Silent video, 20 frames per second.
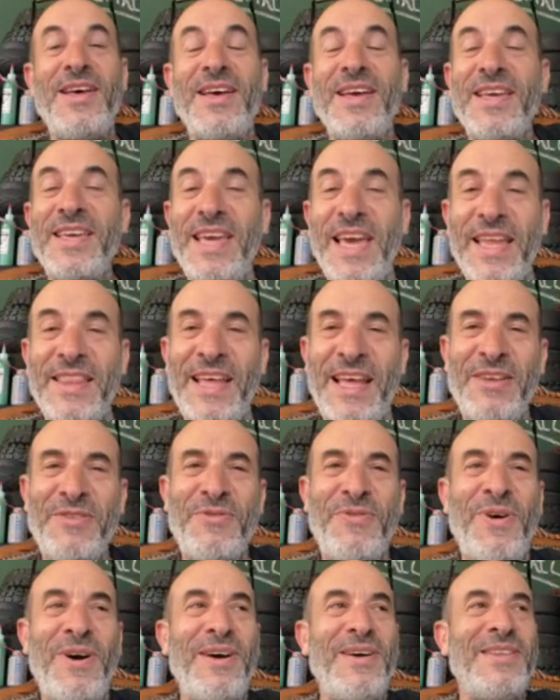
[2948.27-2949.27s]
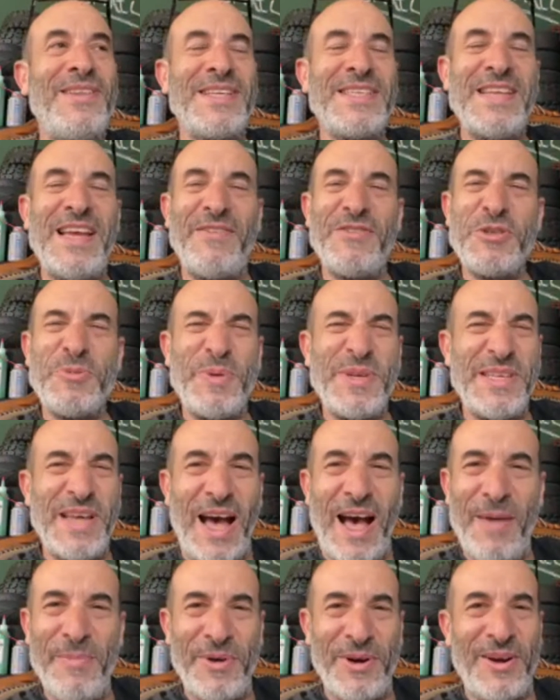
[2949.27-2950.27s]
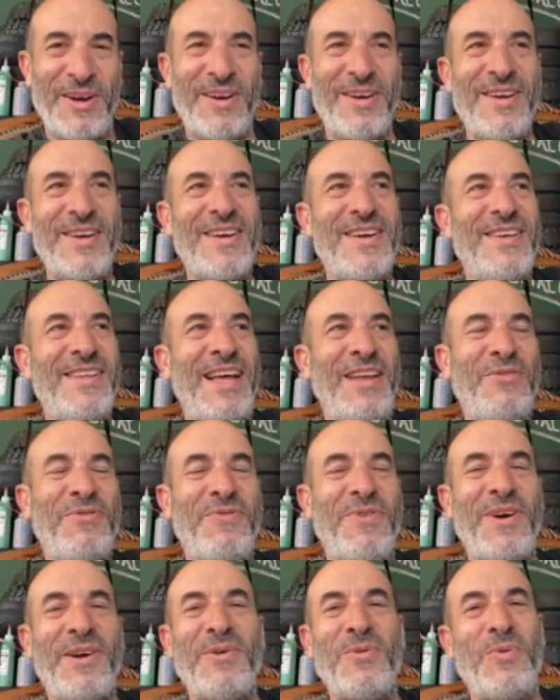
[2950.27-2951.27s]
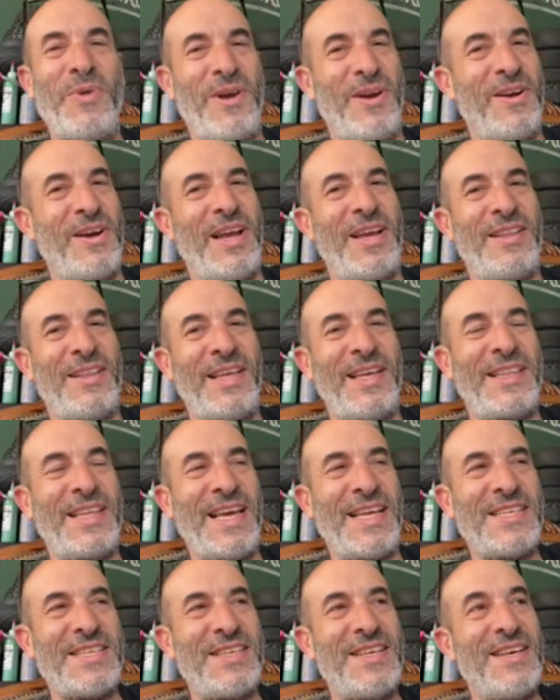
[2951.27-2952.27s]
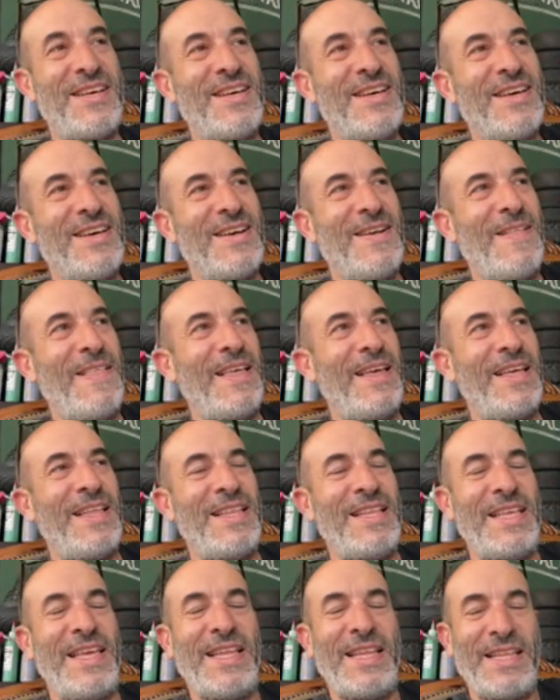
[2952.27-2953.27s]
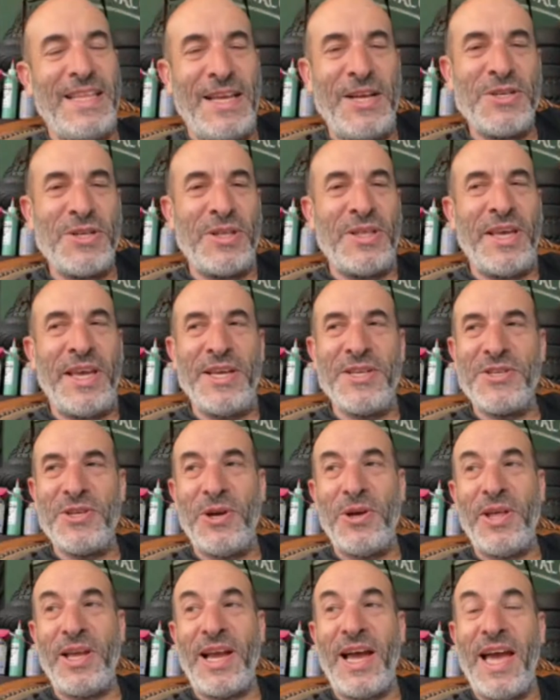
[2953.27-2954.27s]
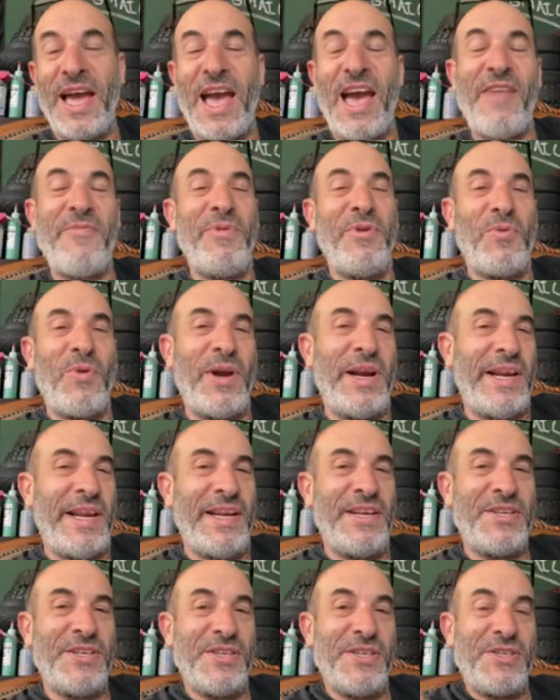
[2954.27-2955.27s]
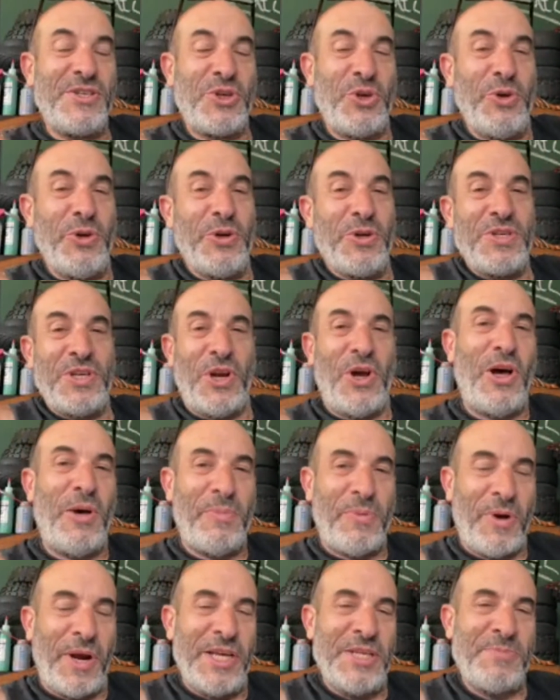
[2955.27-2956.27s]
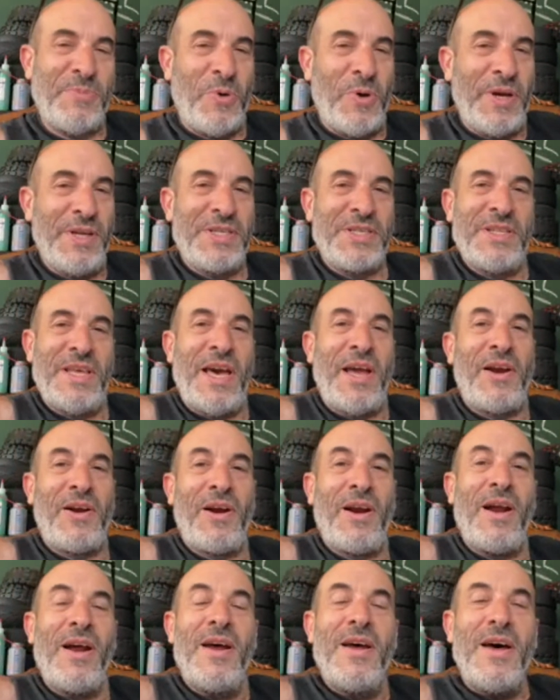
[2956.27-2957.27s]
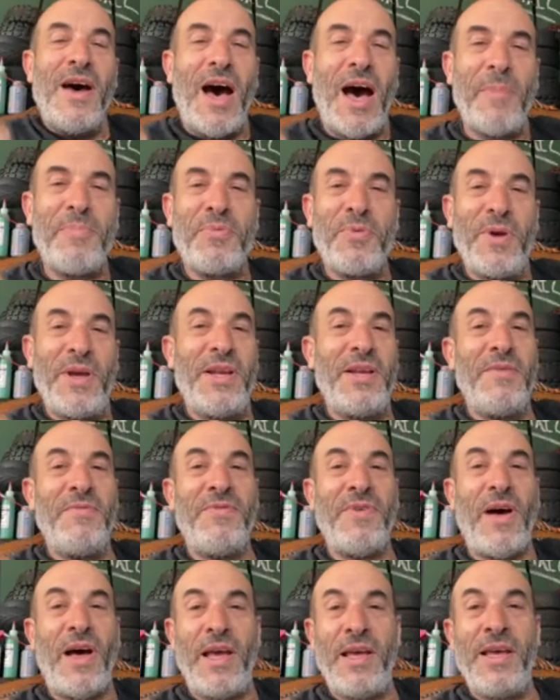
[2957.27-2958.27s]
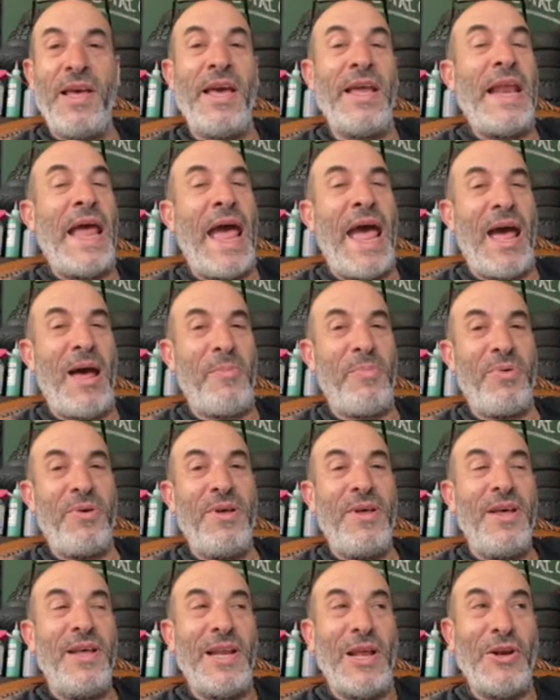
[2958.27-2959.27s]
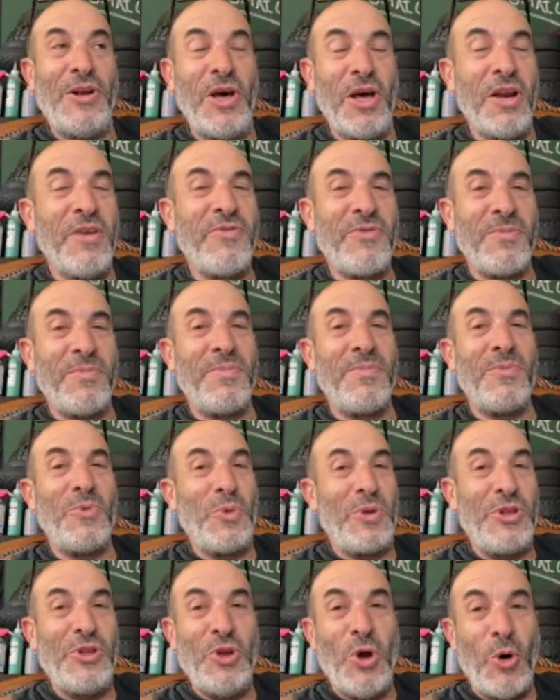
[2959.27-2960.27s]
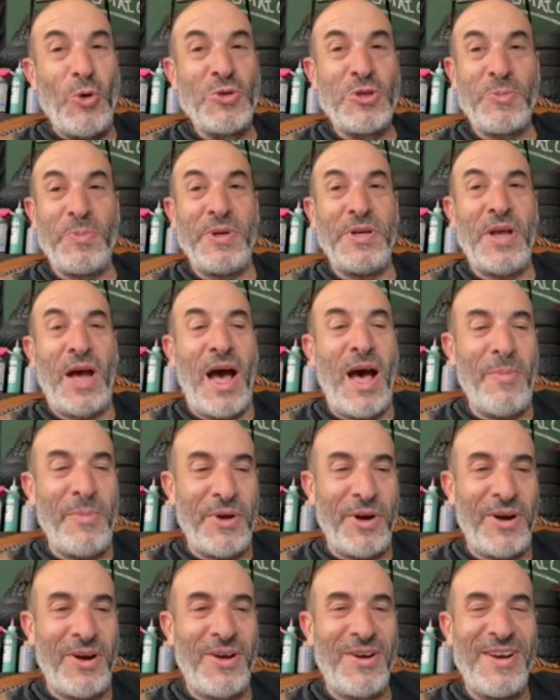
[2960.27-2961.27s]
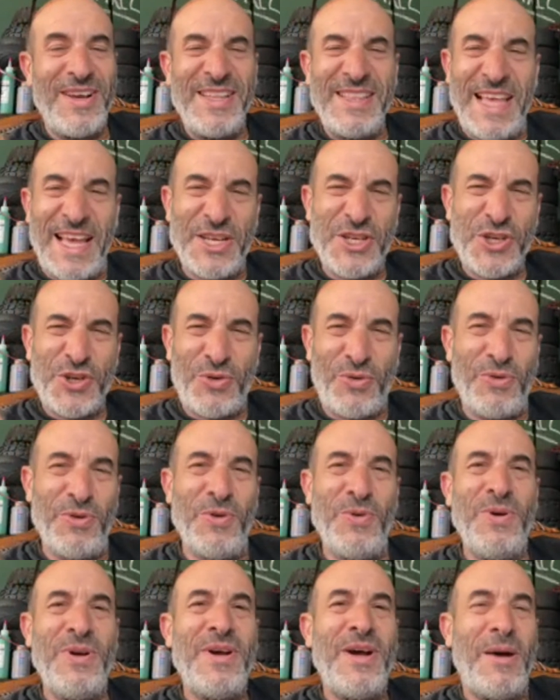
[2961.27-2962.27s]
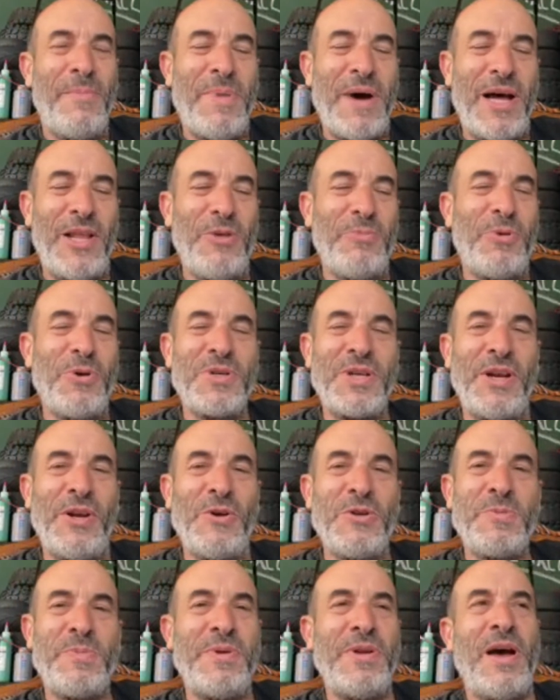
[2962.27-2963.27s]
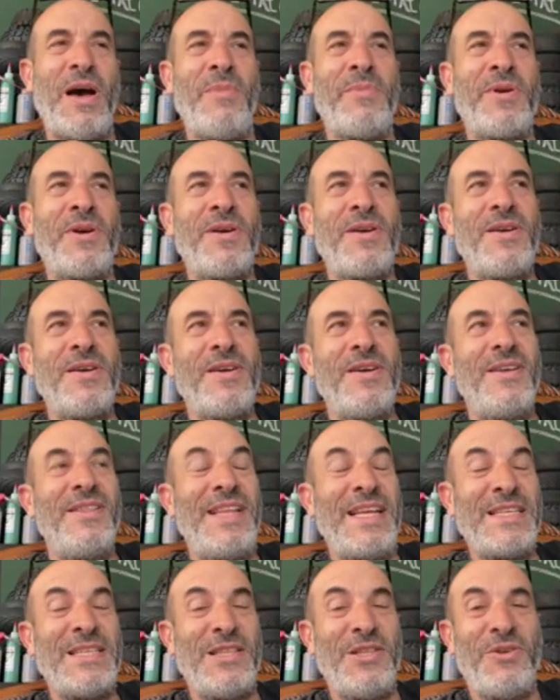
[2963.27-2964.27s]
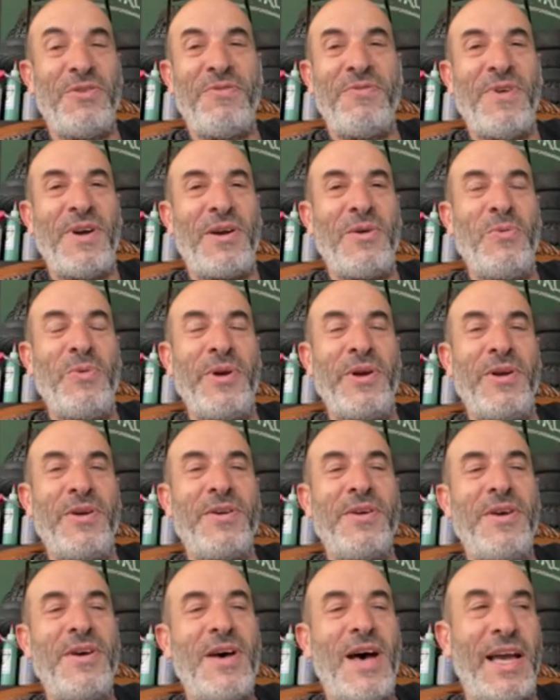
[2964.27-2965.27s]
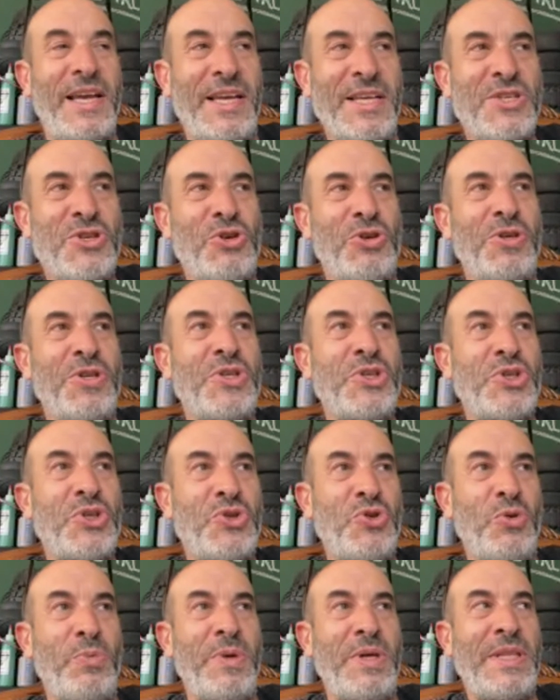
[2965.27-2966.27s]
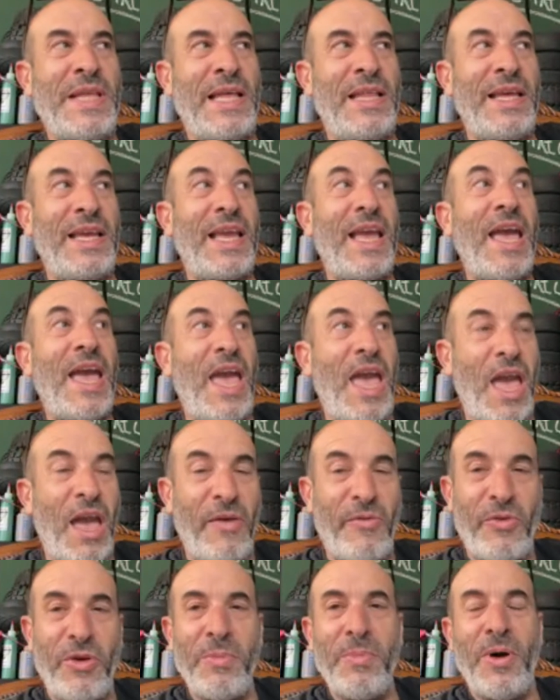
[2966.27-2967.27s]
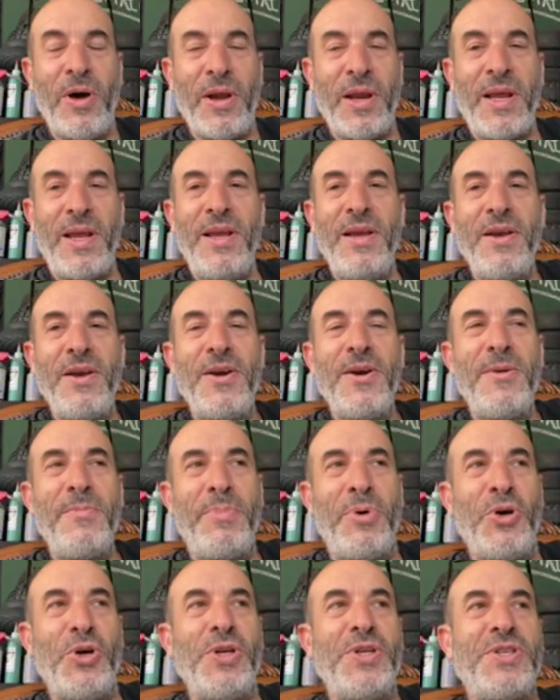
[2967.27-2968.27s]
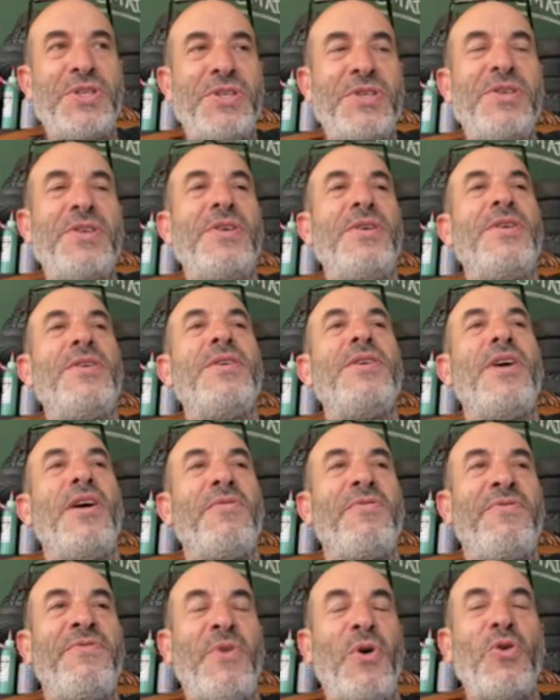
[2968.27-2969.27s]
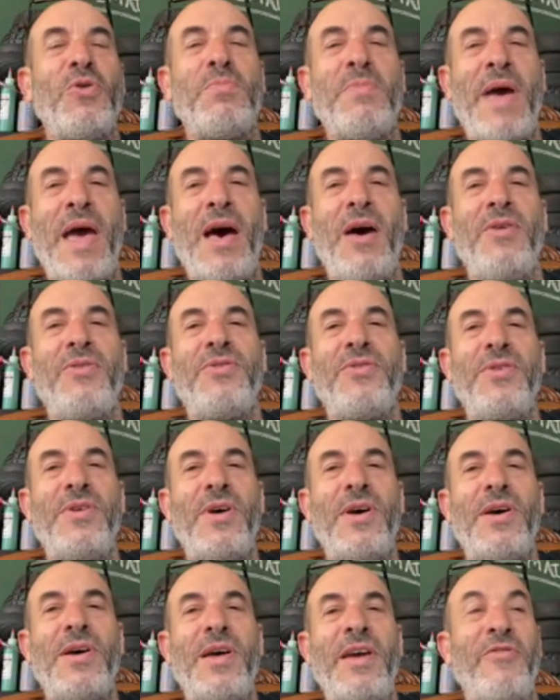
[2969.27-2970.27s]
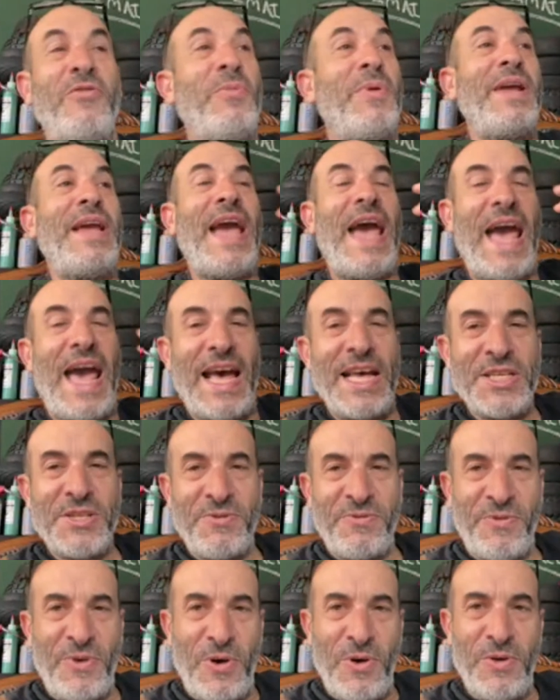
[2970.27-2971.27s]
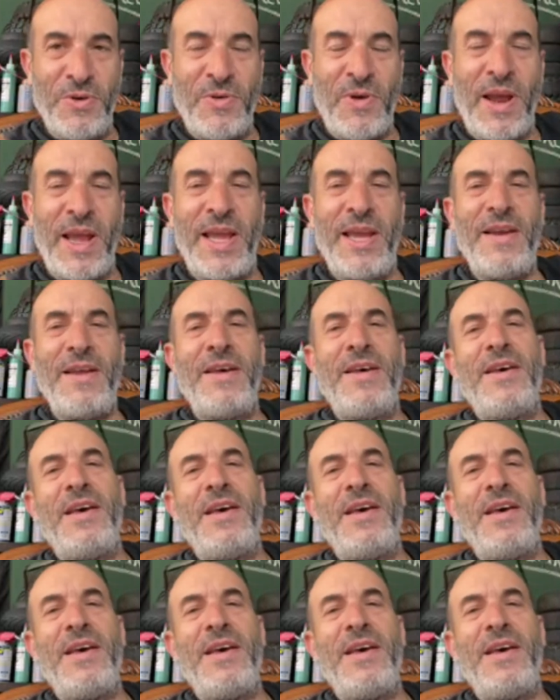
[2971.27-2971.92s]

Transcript: Yeah, doesn't have a speedometer. That's fucking weird. Here's the thing is though, like I have been running into the scooters at all price points that are operated via an app. Now, none of them with no speedometer. That's true. Apollo Pro's got no speedometer. That's a little fucking weird. I guess they're just assuming that like everybody puts a phone mount. Everybody has a phone, right?